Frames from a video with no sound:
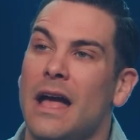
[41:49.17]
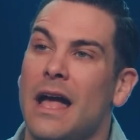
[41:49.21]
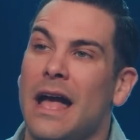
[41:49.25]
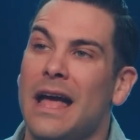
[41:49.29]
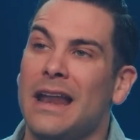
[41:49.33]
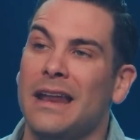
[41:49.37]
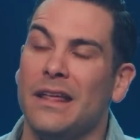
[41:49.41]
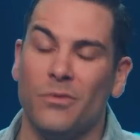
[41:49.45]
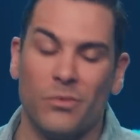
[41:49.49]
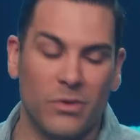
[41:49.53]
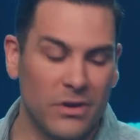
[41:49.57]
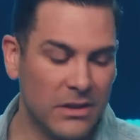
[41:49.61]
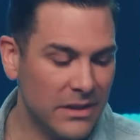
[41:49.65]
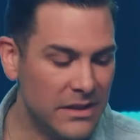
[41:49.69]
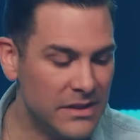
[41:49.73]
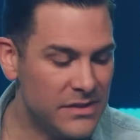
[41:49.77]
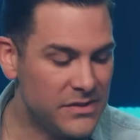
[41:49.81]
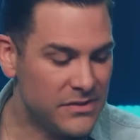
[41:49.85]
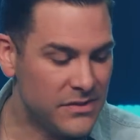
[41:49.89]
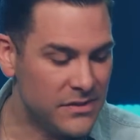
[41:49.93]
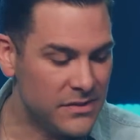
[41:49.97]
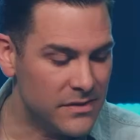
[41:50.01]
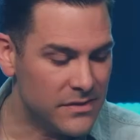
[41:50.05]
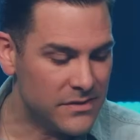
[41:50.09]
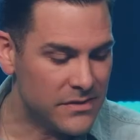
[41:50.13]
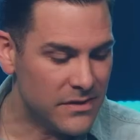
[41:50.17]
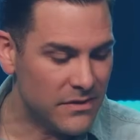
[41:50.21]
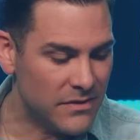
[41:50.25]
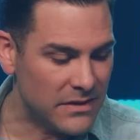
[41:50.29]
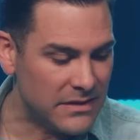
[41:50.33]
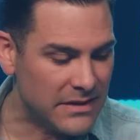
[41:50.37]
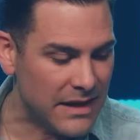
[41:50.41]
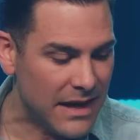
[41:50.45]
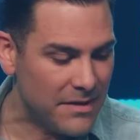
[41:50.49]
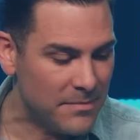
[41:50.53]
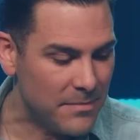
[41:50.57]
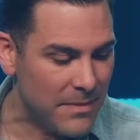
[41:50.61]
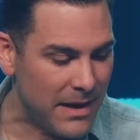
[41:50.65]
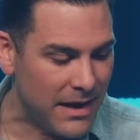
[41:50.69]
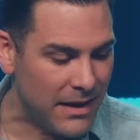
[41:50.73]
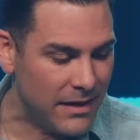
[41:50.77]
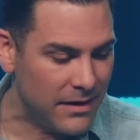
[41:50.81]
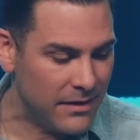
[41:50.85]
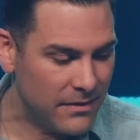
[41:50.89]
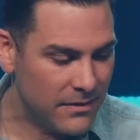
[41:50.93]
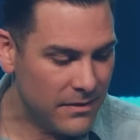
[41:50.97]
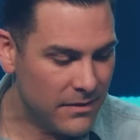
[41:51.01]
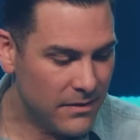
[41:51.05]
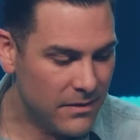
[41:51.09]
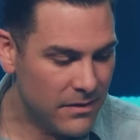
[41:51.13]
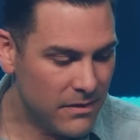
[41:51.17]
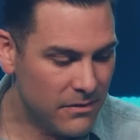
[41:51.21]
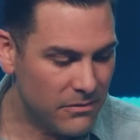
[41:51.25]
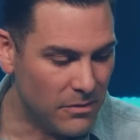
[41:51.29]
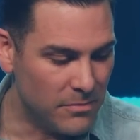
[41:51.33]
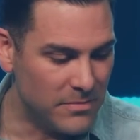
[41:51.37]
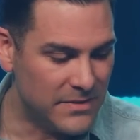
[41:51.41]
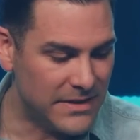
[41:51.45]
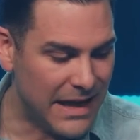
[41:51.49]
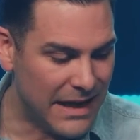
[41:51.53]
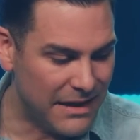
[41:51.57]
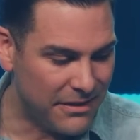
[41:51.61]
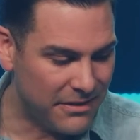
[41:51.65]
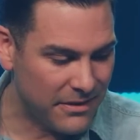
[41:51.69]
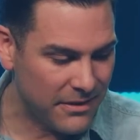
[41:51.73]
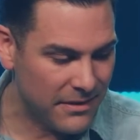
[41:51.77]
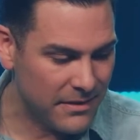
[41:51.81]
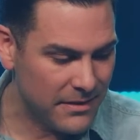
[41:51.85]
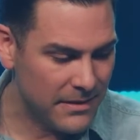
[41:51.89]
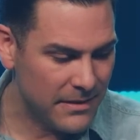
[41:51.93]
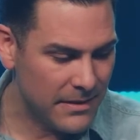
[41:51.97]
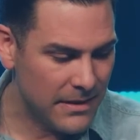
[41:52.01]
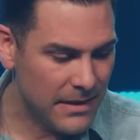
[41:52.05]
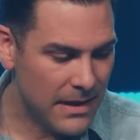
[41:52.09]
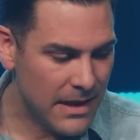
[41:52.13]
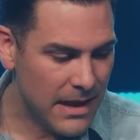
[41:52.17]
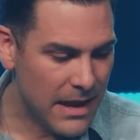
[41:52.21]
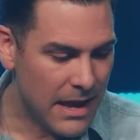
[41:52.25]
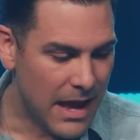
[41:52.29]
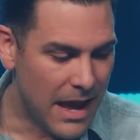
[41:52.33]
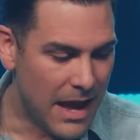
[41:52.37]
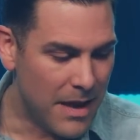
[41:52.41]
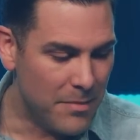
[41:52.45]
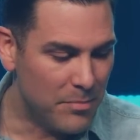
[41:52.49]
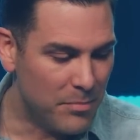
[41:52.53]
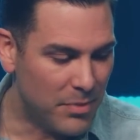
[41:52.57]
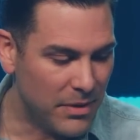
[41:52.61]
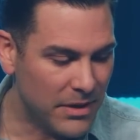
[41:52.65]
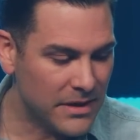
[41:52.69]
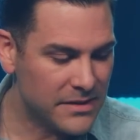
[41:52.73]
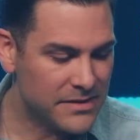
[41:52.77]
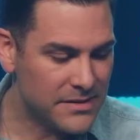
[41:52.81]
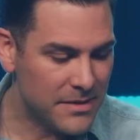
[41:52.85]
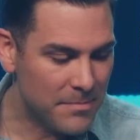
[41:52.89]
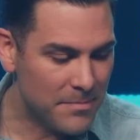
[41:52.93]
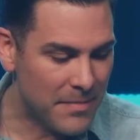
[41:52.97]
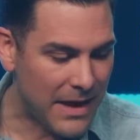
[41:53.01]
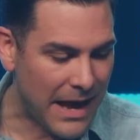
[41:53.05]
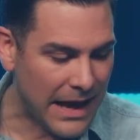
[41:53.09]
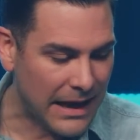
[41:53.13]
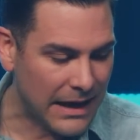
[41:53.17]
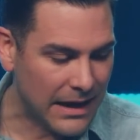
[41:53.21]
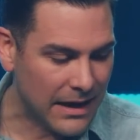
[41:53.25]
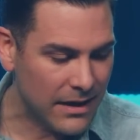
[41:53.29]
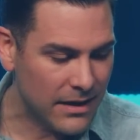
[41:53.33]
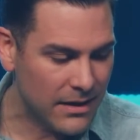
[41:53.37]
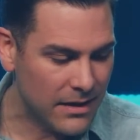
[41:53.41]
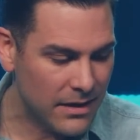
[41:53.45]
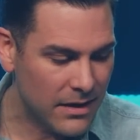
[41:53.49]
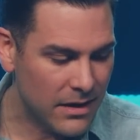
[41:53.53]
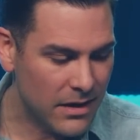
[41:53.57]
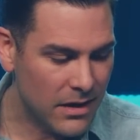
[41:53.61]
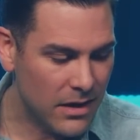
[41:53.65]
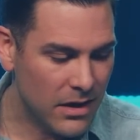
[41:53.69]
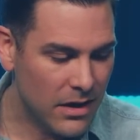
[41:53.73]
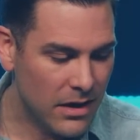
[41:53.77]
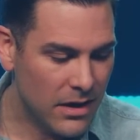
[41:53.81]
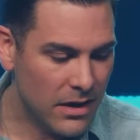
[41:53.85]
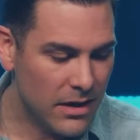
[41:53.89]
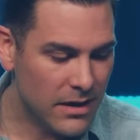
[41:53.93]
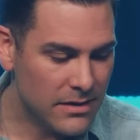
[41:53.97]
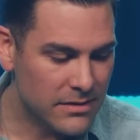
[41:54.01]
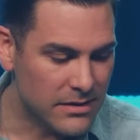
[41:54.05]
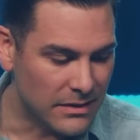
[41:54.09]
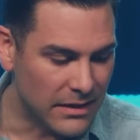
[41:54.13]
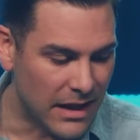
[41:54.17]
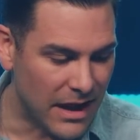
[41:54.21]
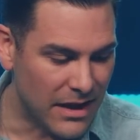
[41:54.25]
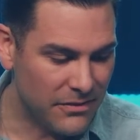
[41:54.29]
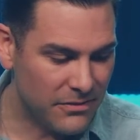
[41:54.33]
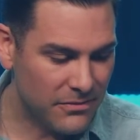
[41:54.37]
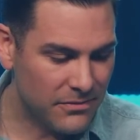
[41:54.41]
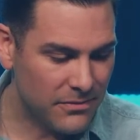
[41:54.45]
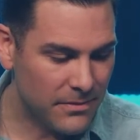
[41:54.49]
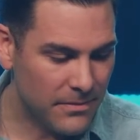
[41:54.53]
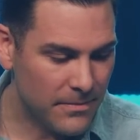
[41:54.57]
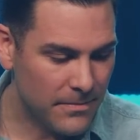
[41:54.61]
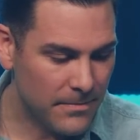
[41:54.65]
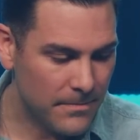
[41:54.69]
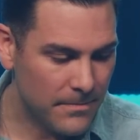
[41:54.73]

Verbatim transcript: and it releases the dead man from death and brings him back to life.